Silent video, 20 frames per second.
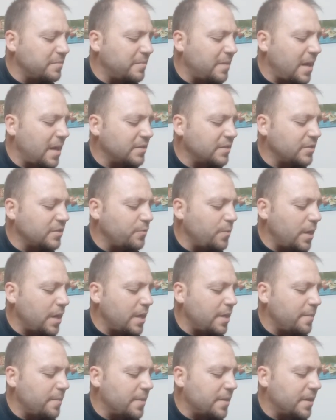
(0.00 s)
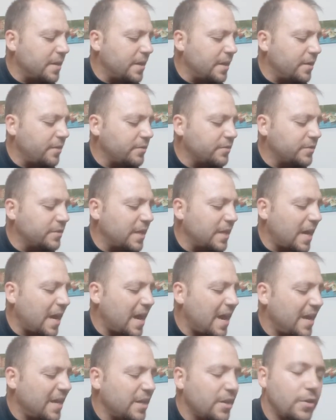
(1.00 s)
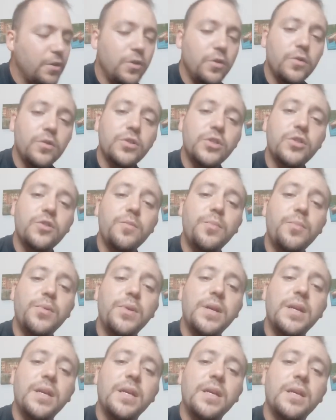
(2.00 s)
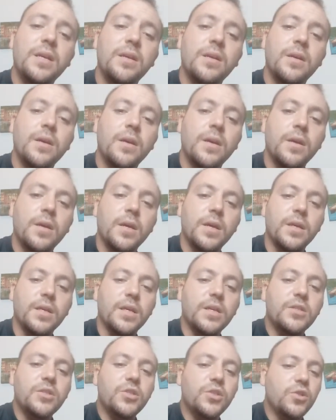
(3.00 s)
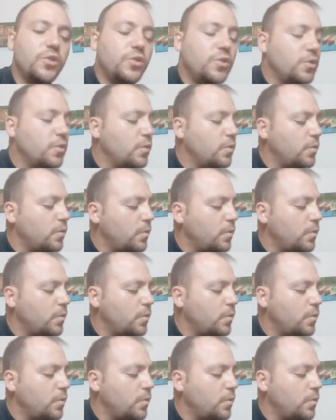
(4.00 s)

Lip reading: miles away, but girl, tonight you look so pretty. Yes, you do.